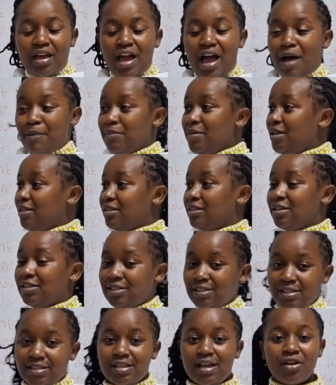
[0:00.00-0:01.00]

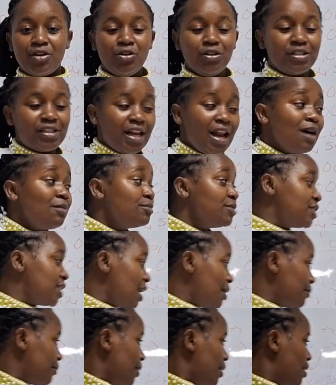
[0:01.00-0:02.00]
This is a huge lump
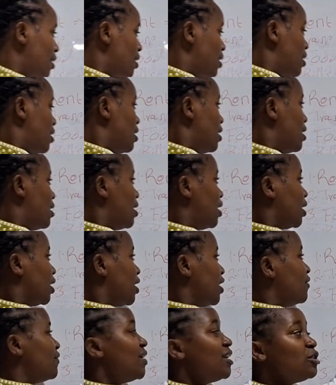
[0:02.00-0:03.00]
sum.
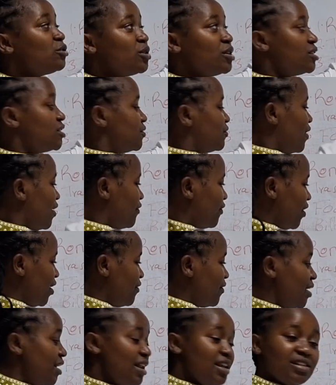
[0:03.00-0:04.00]
Even 25,
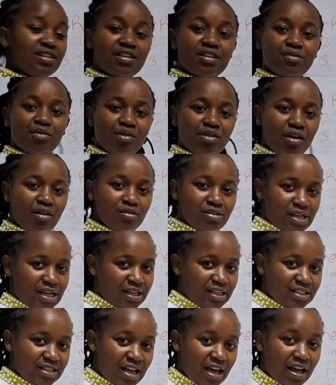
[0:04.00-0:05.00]
even 83,000
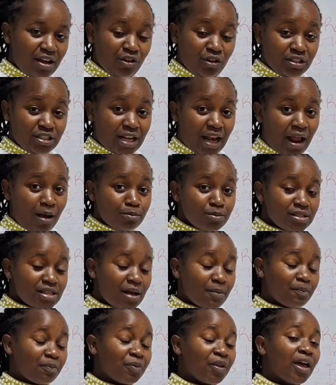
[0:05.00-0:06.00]
is a huge lump
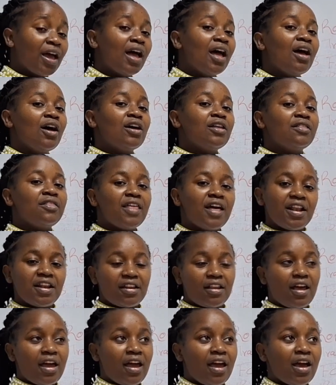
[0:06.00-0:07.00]
sum.
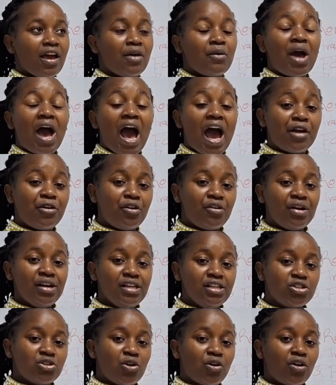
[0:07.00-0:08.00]
Then I had
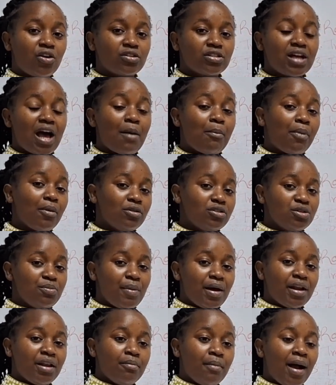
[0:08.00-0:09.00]
already talked about
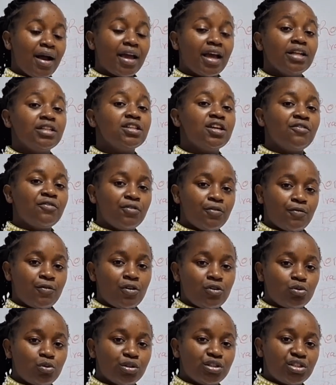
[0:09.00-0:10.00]
money market. If you've
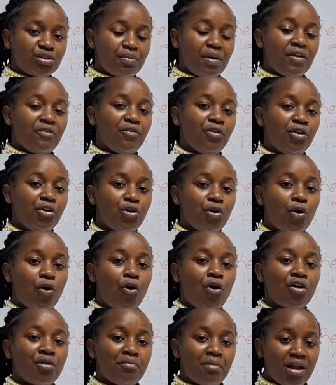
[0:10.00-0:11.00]
not watched my video
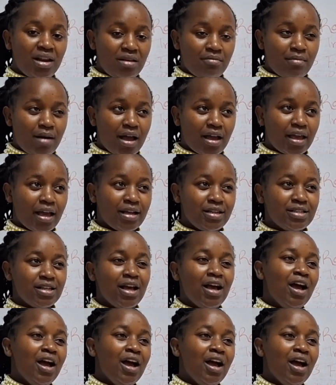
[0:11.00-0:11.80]
on money market,